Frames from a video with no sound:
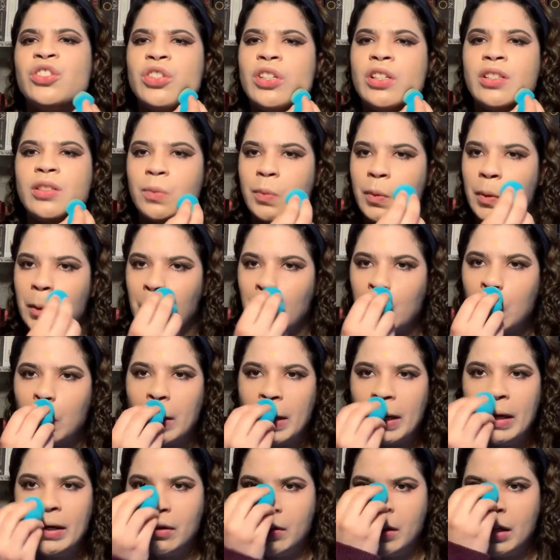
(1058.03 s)
She doesn't want to
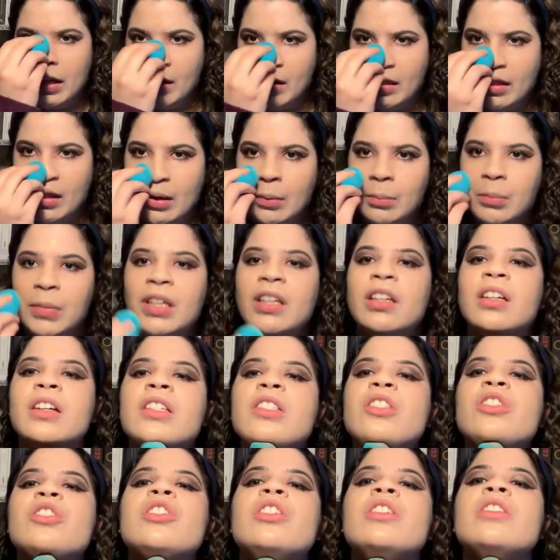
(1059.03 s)
cry or anything
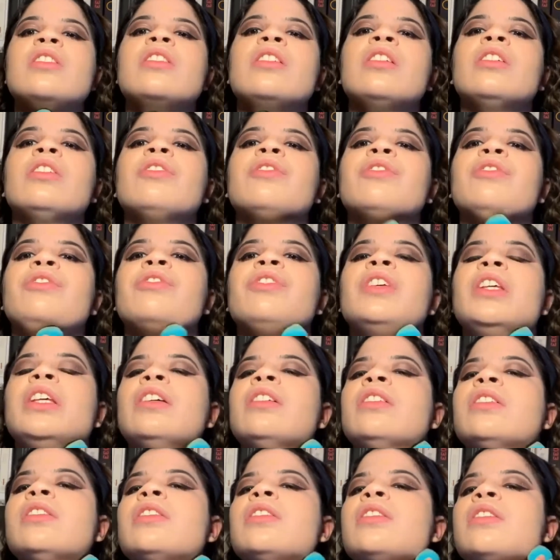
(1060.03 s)
because she still
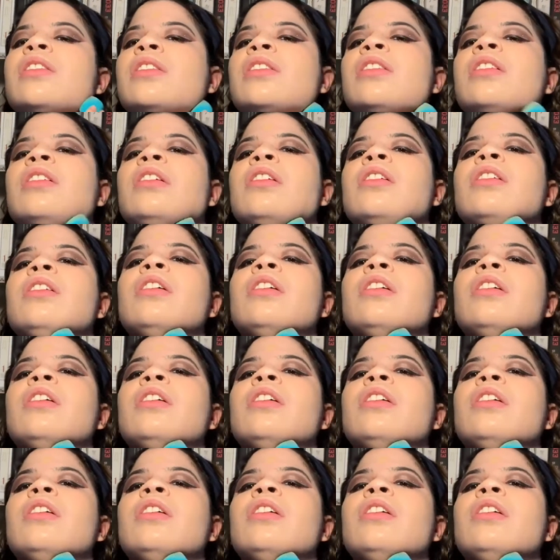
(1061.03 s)
feels